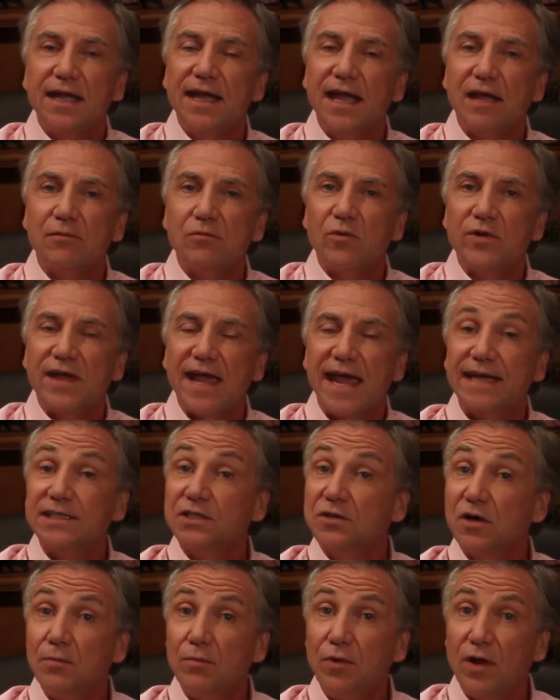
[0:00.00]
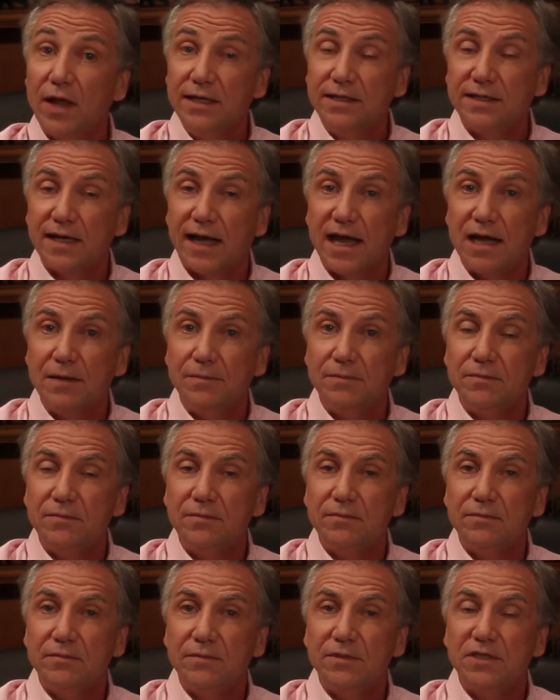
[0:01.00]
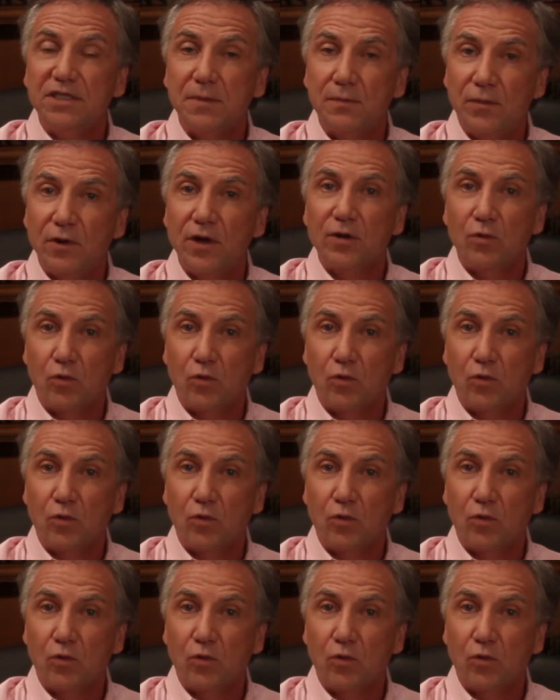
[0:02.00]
And when we asked her blood type, she put